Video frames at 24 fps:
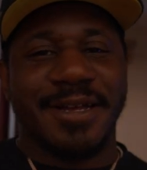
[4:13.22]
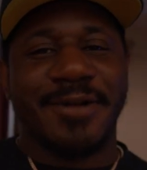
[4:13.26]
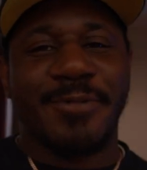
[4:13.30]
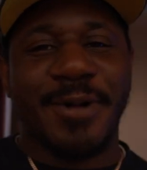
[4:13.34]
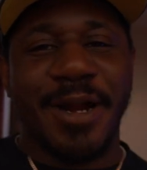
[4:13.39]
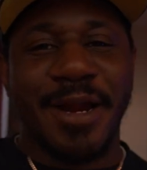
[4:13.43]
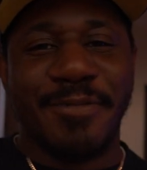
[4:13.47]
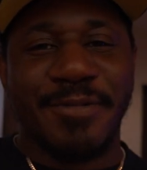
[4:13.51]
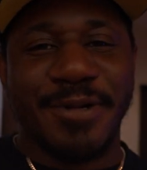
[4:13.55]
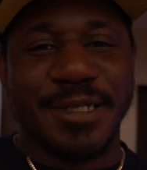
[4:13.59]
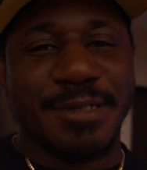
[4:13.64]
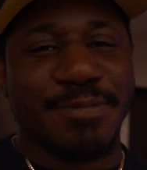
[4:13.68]
Way
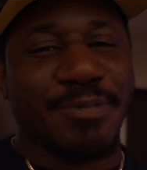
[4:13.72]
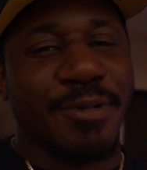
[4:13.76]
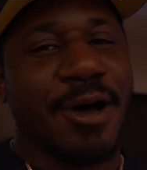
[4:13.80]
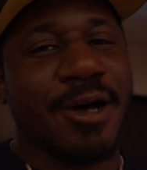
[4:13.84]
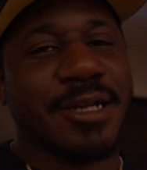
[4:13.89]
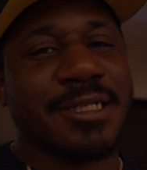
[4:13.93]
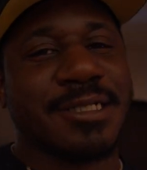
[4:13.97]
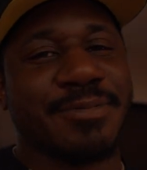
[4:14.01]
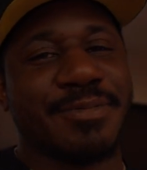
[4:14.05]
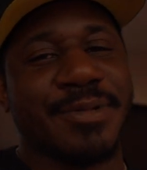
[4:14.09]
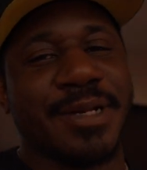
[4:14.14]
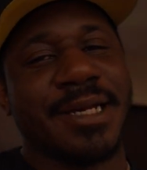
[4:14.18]

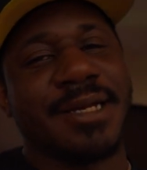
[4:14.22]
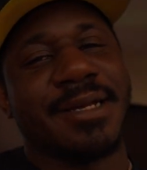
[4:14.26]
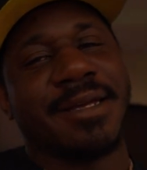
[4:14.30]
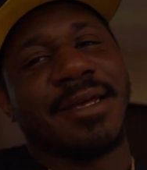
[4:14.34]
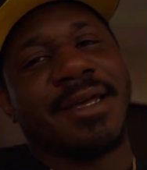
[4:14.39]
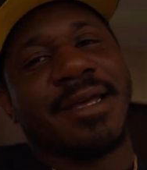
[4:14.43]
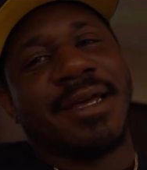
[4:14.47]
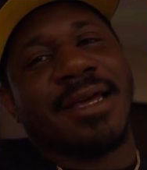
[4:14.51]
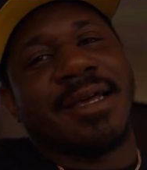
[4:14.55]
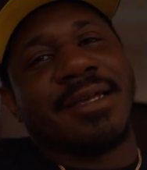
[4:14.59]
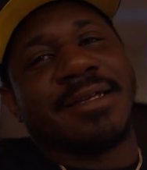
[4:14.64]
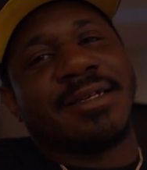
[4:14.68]
responsibly. Yes,
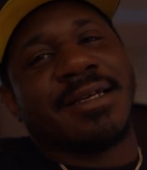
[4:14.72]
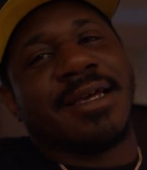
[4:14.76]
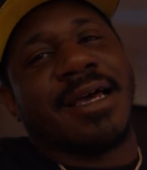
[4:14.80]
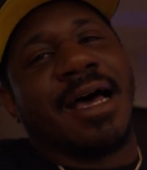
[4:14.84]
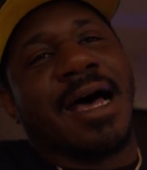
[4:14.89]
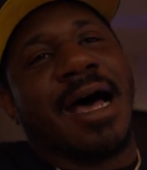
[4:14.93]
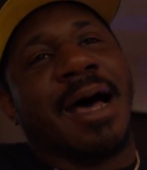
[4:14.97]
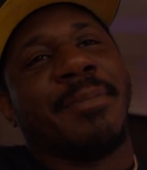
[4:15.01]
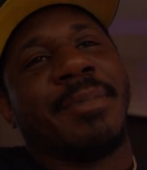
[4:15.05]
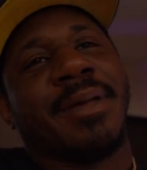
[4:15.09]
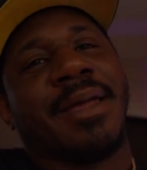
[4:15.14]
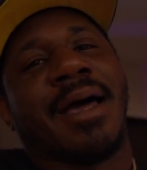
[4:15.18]
sir.
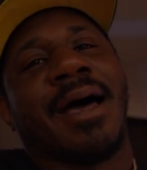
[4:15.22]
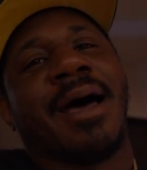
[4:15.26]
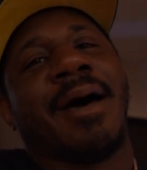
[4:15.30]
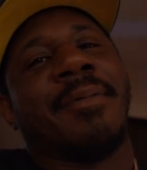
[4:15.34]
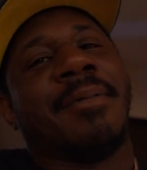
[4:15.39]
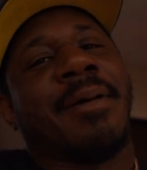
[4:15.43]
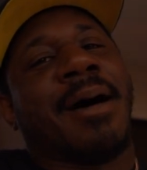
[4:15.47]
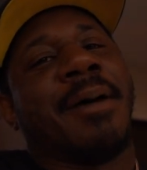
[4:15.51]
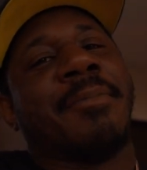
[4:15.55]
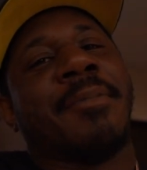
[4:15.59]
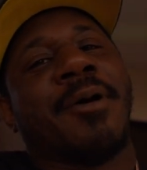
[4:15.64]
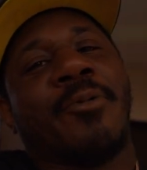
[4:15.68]
I mean,
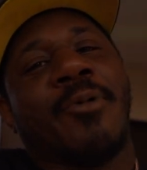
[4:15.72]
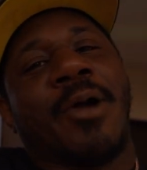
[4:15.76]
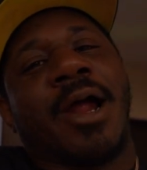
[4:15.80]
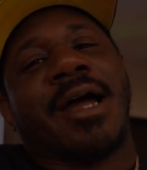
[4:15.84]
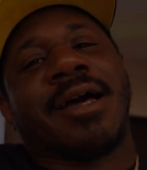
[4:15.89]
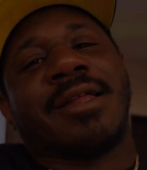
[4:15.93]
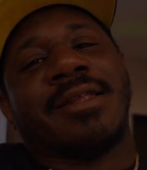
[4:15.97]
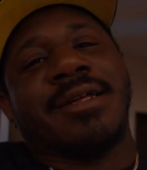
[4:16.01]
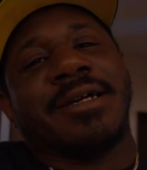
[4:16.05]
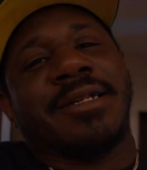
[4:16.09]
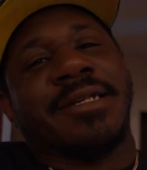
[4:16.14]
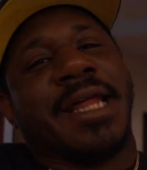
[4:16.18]
I'm a
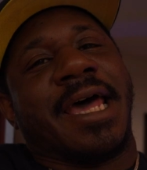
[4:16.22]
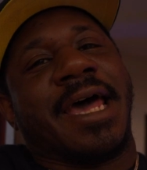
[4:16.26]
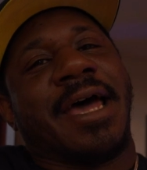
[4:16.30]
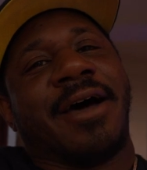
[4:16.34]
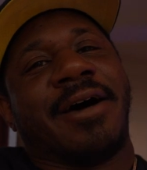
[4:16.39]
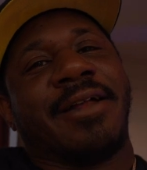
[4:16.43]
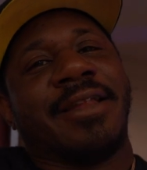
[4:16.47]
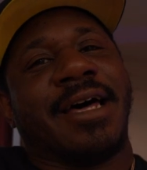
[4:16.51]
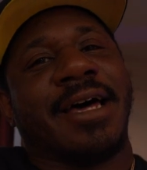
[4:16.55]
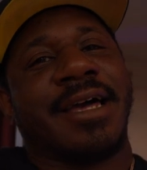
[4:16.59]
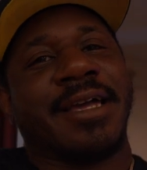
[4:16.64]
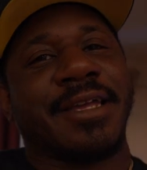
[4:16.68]
regular now,
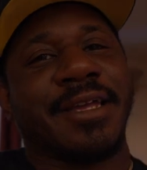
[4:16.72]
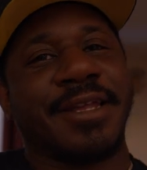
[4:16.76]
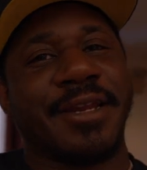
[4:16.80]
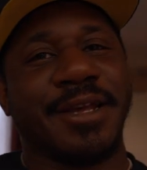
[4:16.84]
like, you